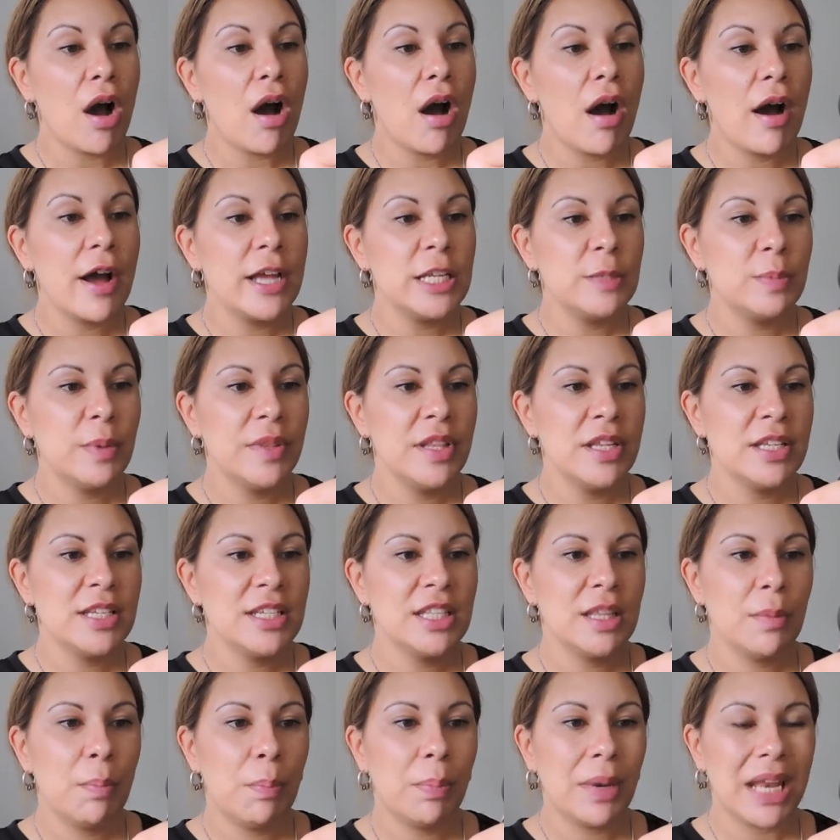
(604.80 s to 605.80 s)
eyes, but
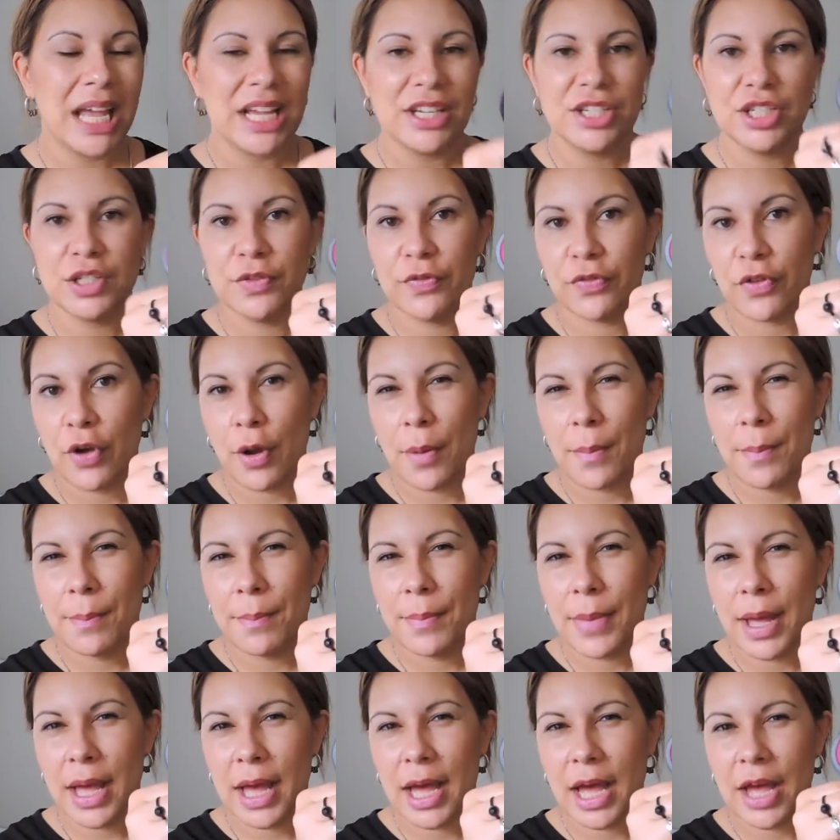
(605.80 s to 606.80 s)
this is the blush
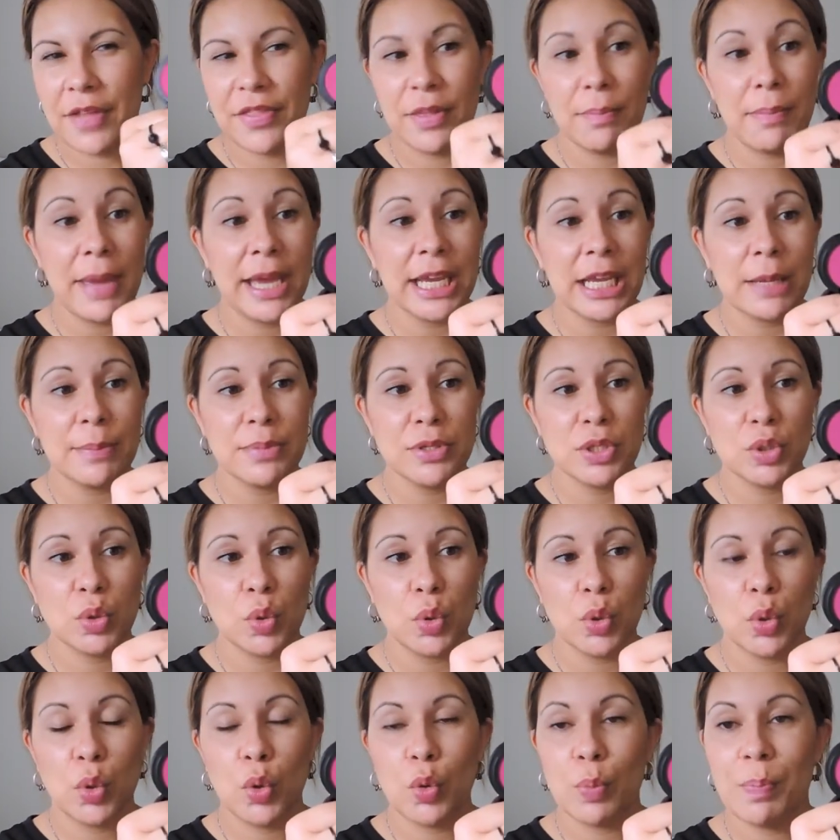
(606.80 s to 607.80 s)
from the makeup
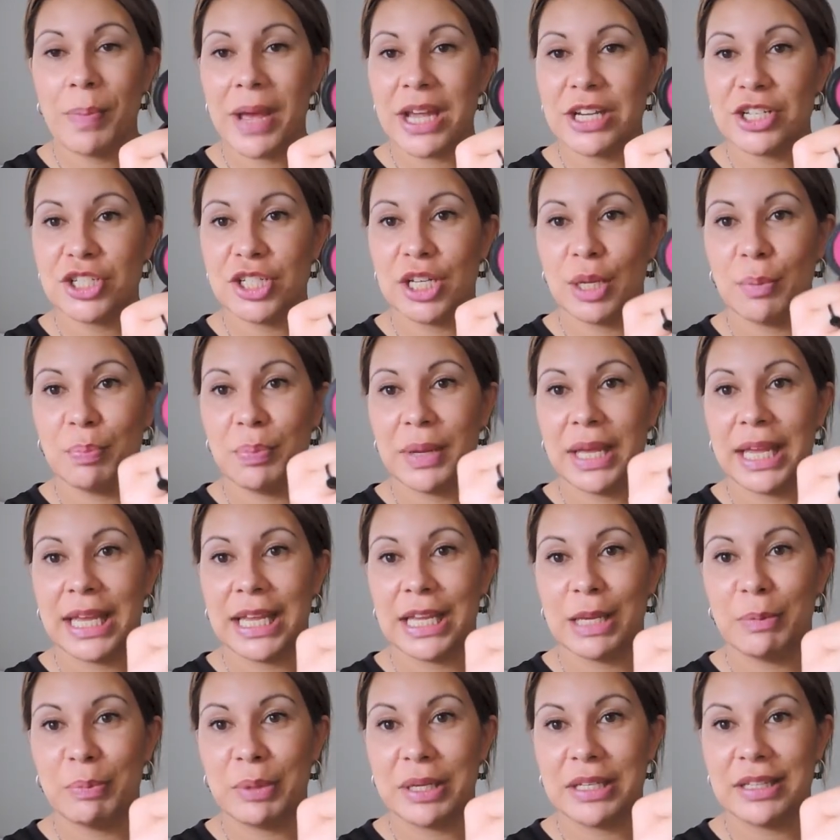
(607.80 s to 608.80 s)
store called Passionate
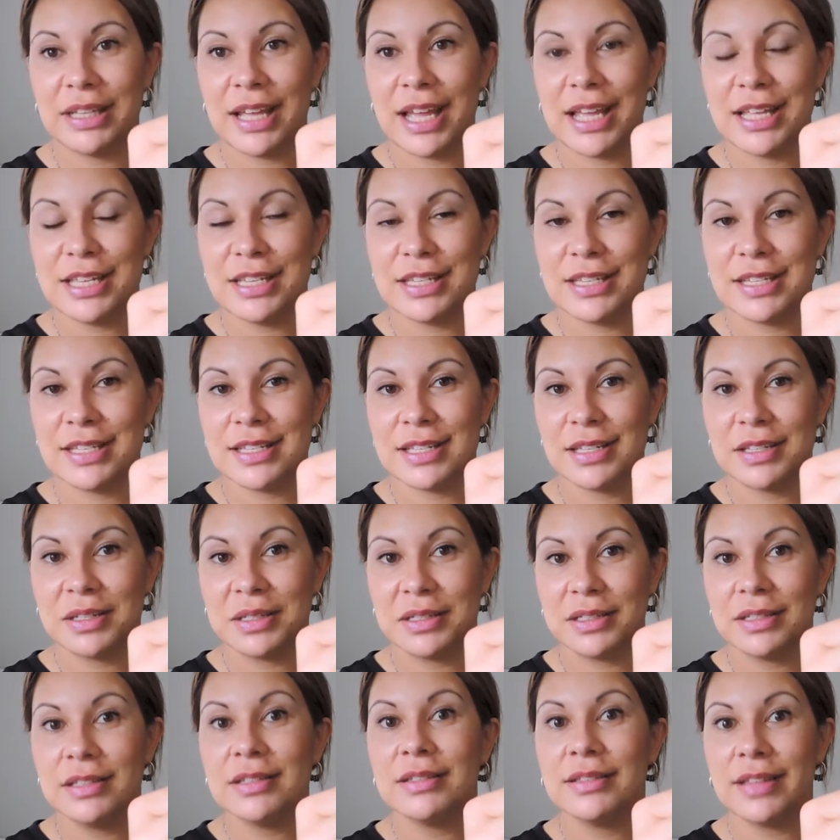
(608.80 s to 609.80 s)
Pink, but that
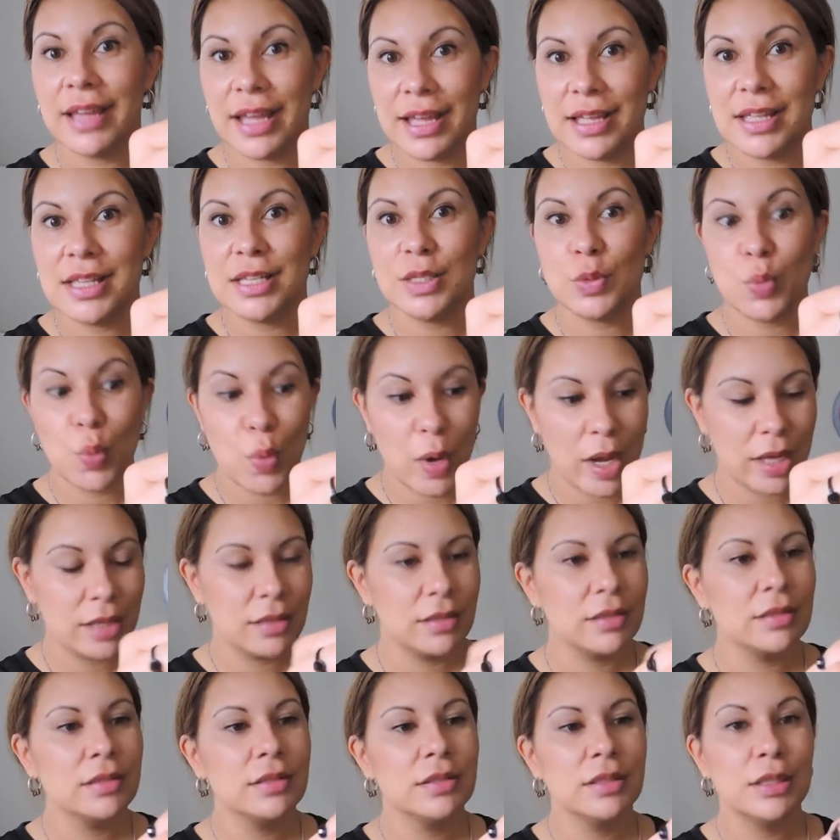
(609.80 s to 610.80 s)
is
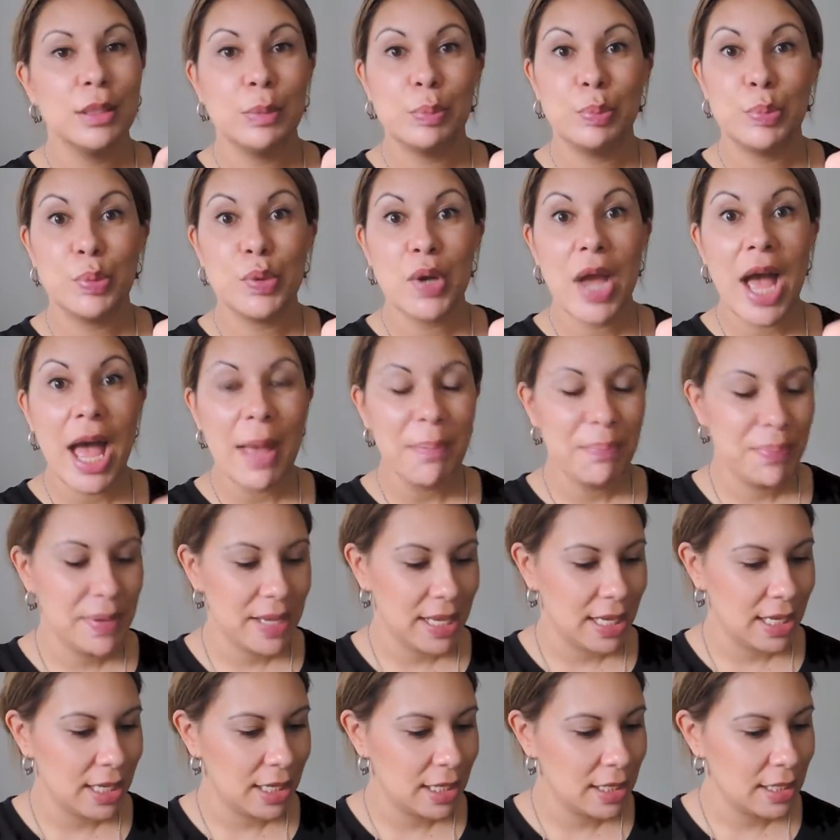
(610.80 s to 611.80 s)
one bright
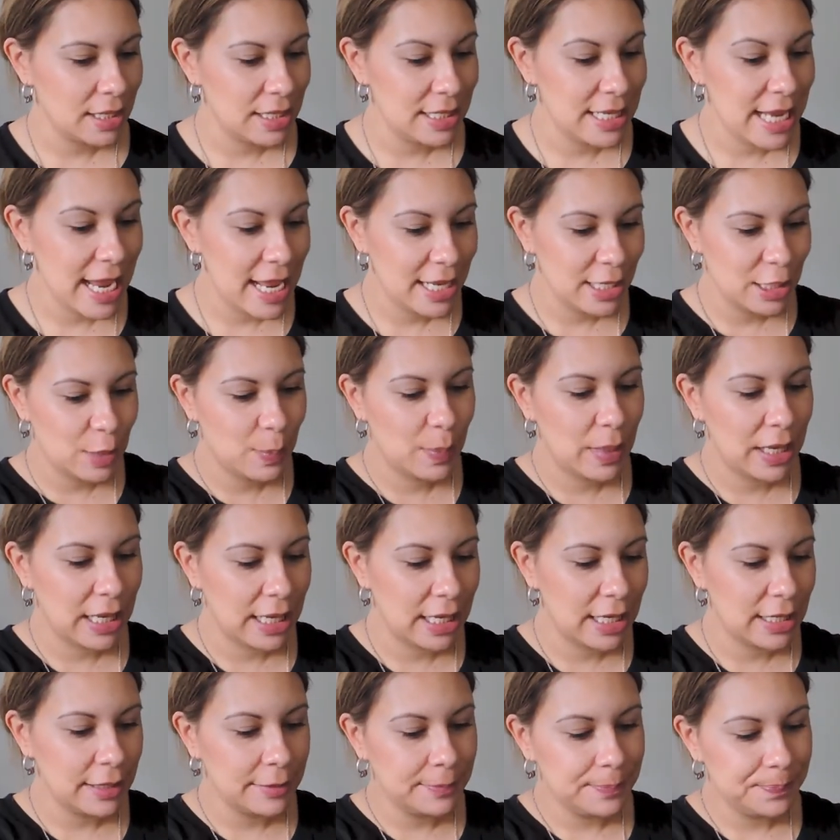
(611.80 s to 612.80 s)
pink, intense
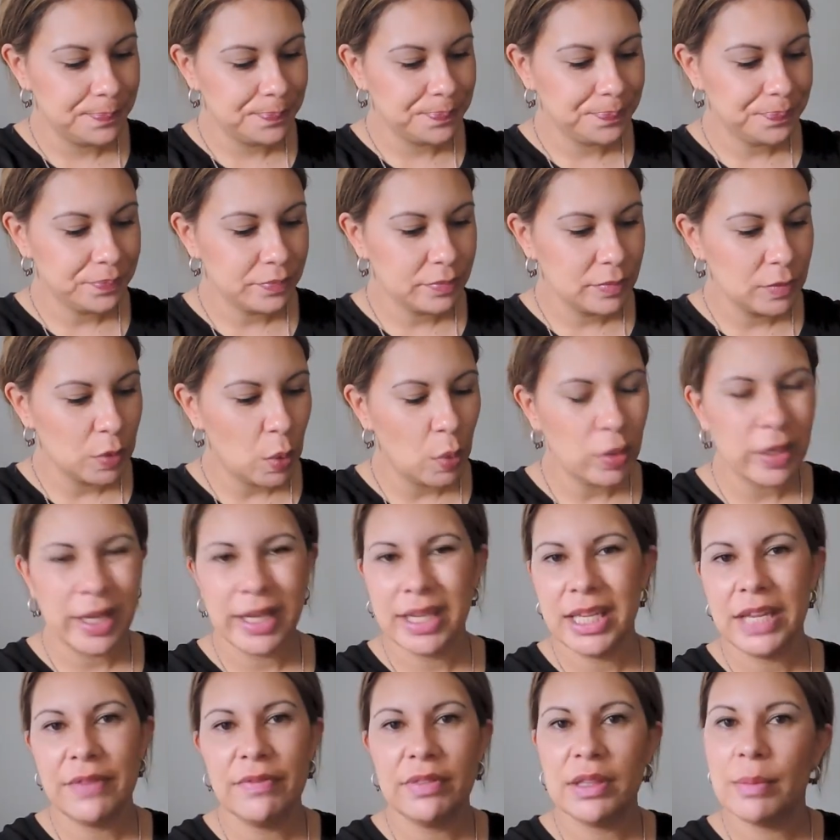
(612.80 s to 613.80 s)
pink. For
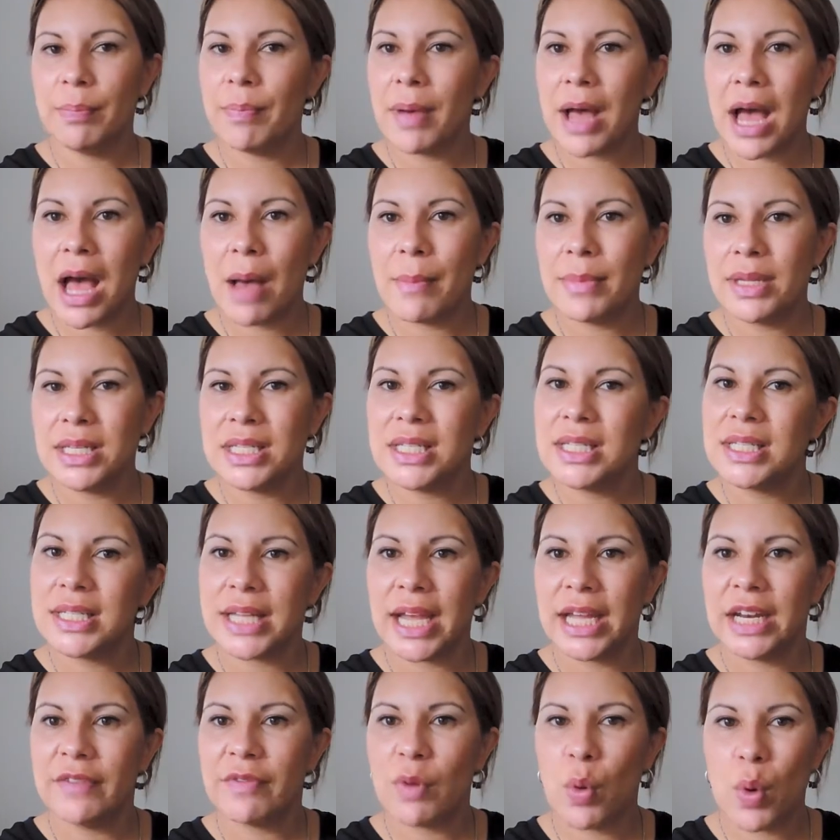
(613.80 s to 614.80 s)
like even the balm in
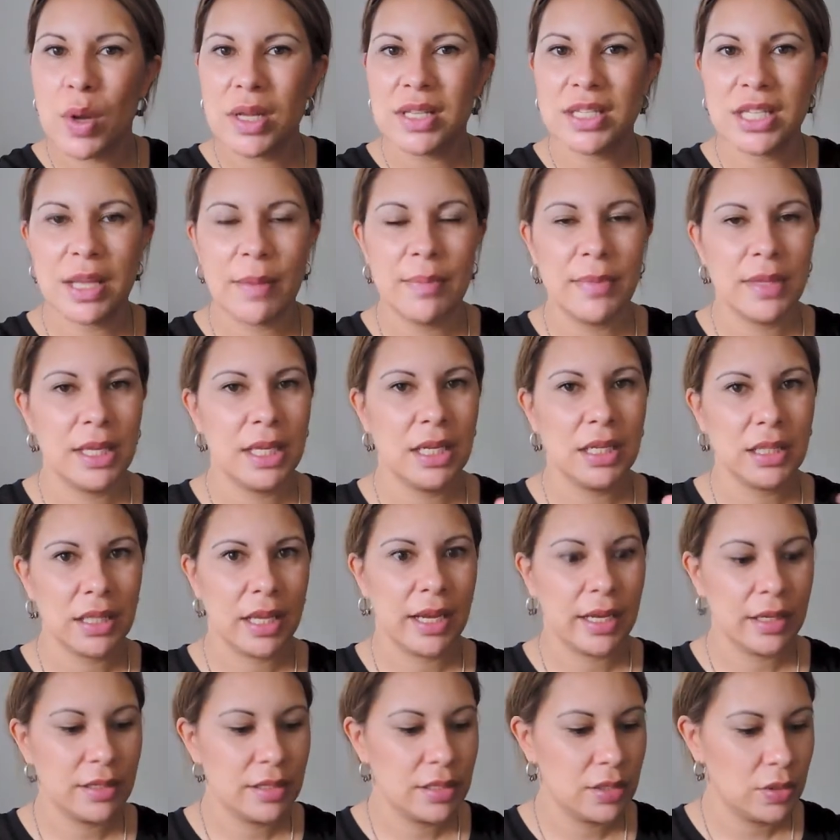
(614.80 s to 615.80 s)
stain, if I want something
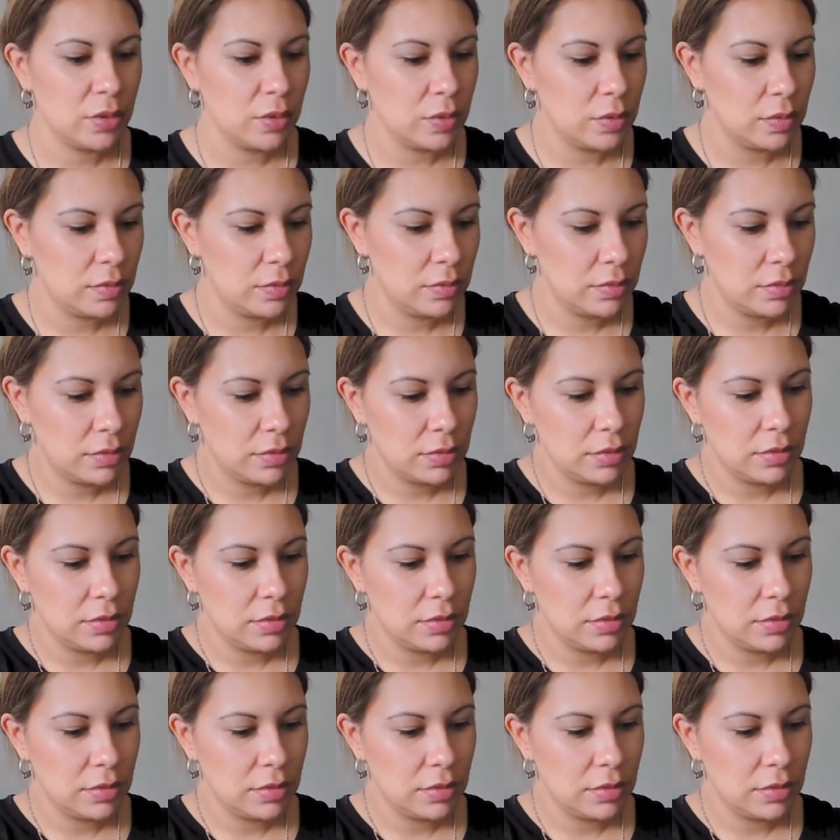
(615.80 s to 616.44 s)
like to